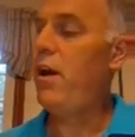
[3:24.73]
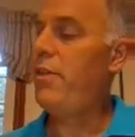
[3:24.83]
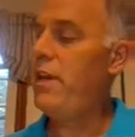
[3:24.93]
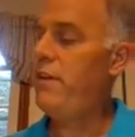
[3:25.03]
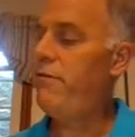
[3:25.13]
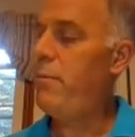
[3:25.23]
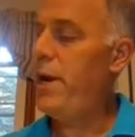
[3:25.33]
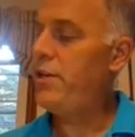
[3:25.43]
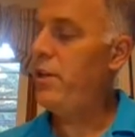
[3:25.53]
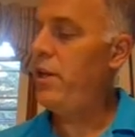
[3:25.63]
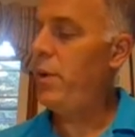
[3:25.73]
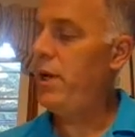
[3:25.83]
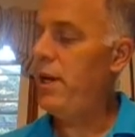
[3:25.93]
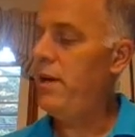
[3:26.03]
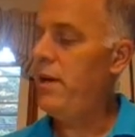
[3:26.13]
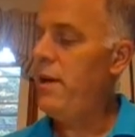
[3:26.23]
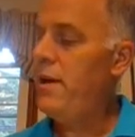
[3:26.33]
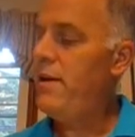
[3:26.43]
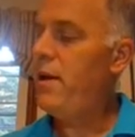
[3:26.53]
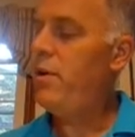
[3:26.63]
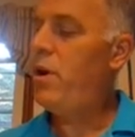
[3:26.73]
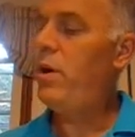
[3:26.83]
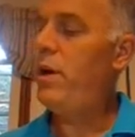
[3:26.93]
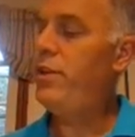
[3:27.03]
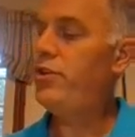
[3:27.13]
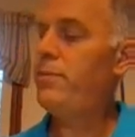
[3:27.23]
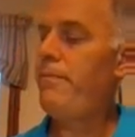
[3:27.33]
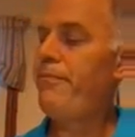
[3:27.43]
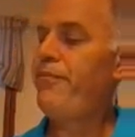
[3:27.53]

all the information that we need. Now notice